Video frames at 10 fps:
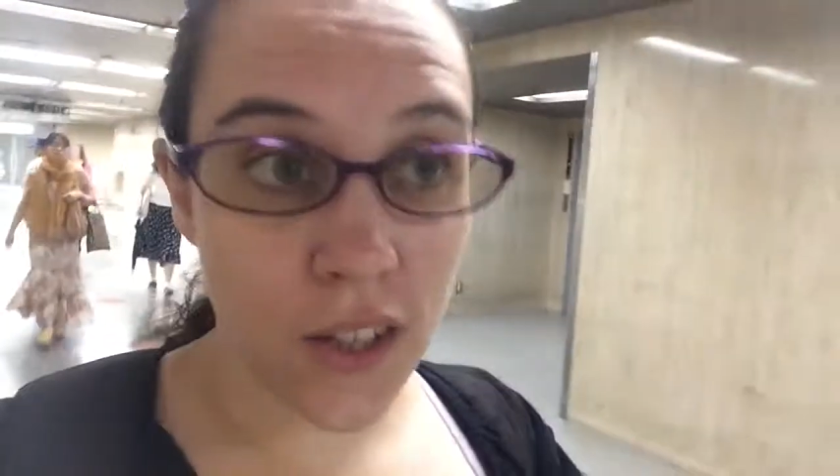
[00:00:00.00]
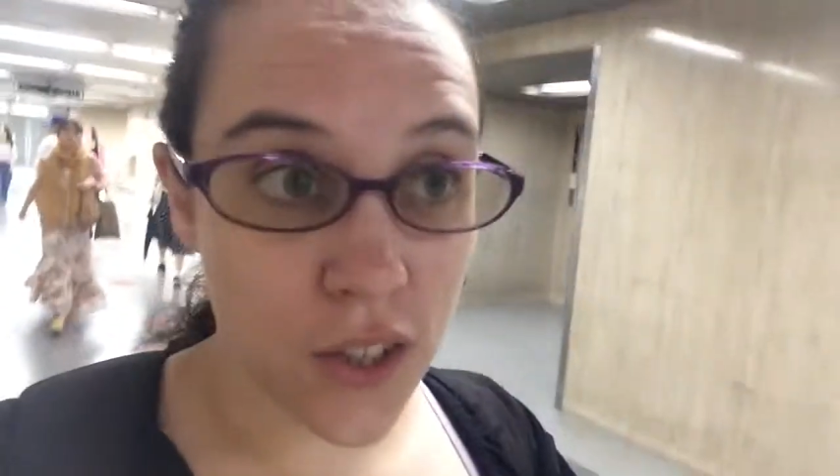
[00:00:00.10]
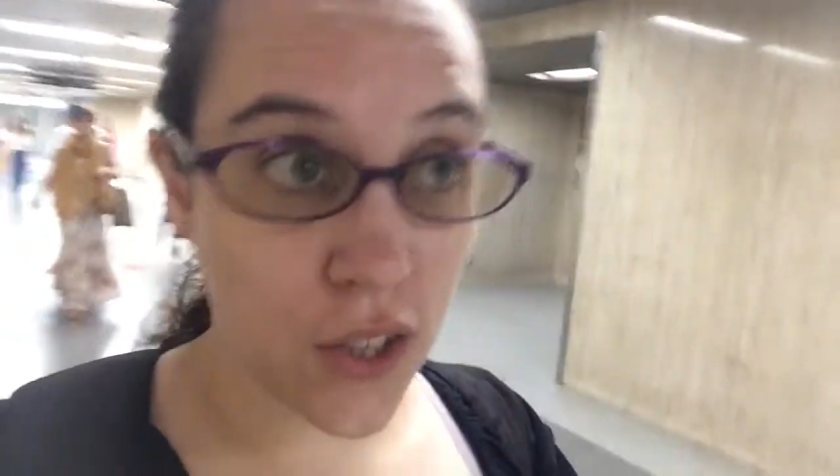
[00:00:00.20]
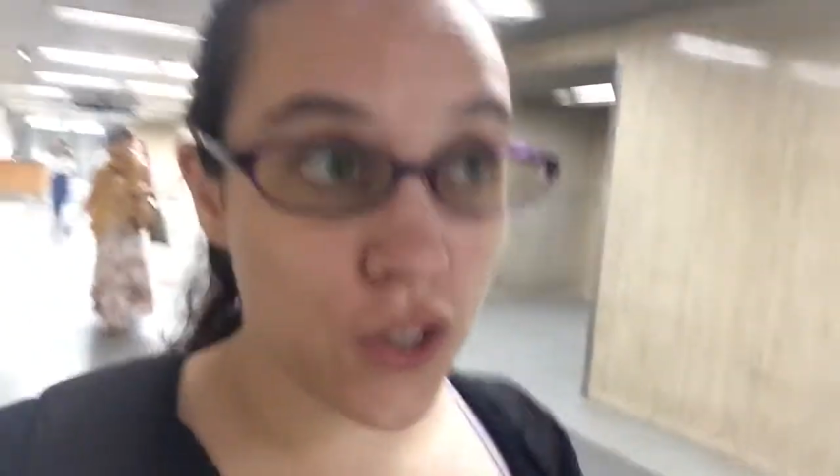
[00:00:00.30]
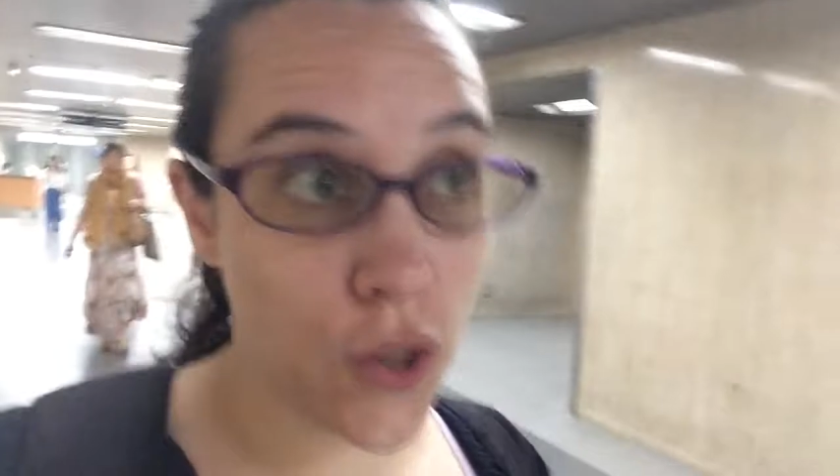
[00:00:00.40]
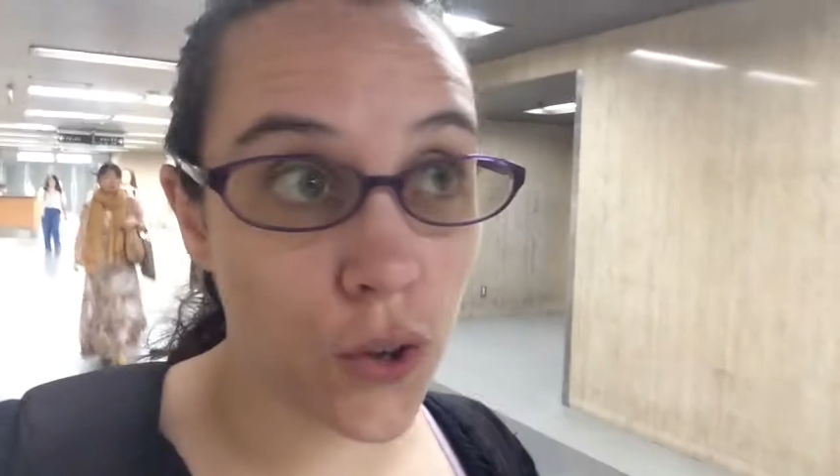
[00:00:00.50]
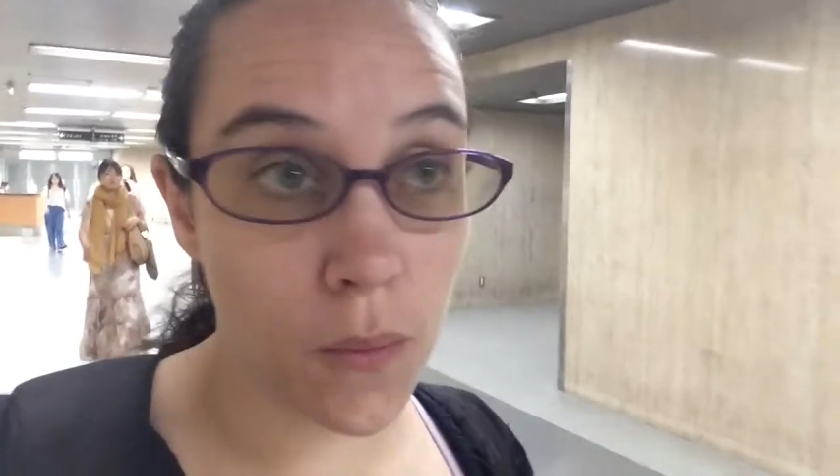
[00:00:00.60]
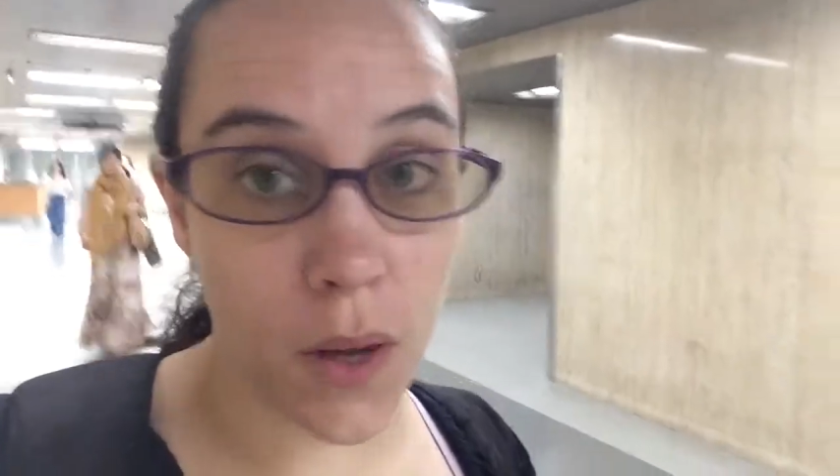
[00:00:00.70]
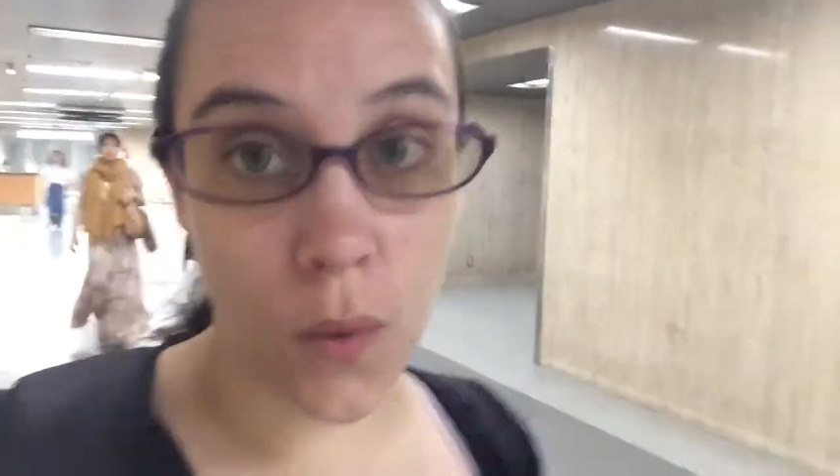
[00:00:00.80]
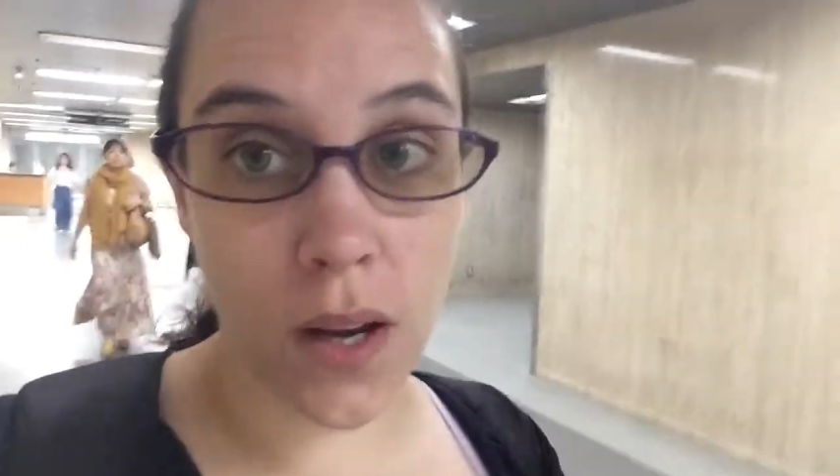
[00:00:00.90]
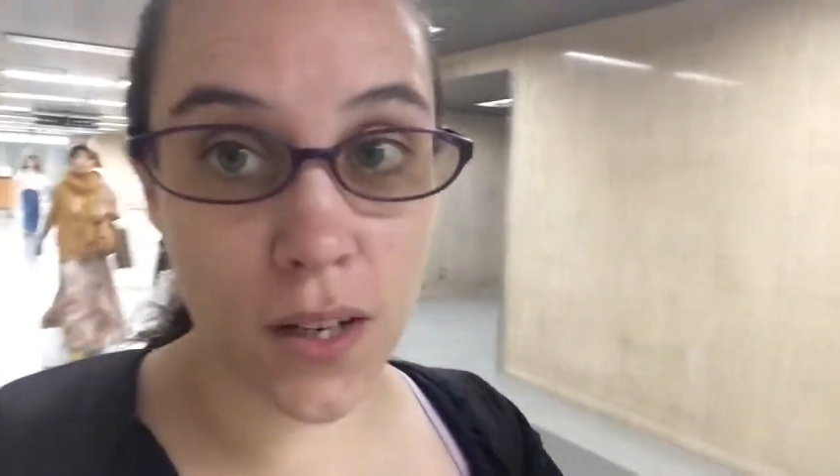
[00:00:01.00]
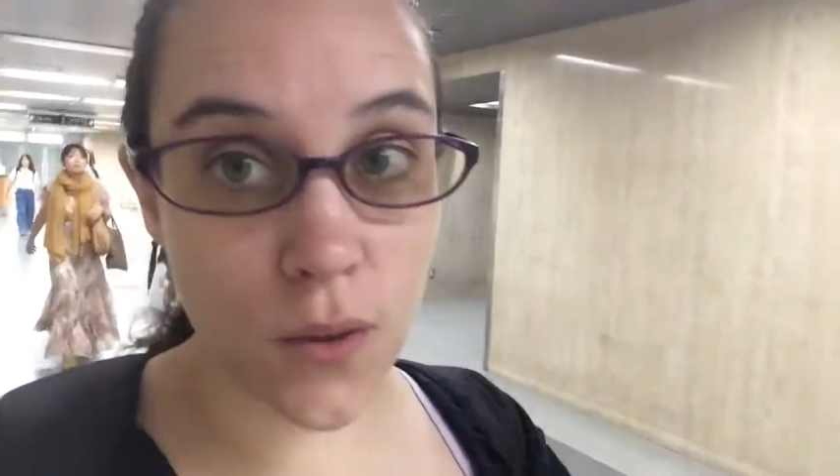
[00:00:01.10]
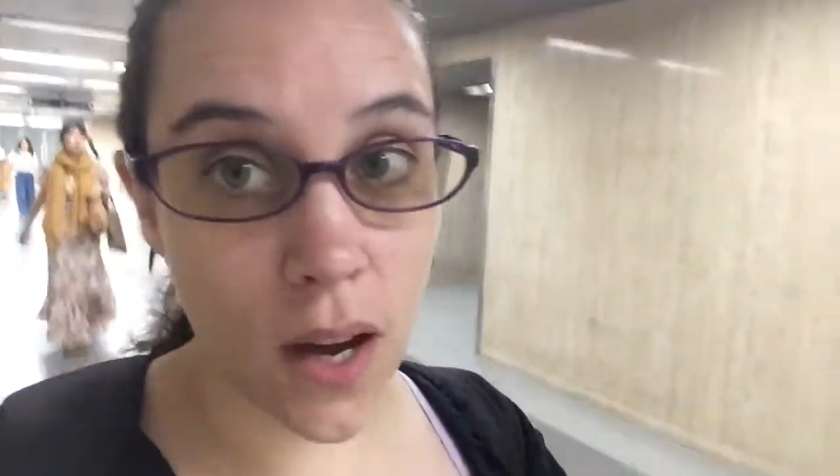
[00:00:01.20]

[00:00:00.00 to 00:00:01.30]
just on my way to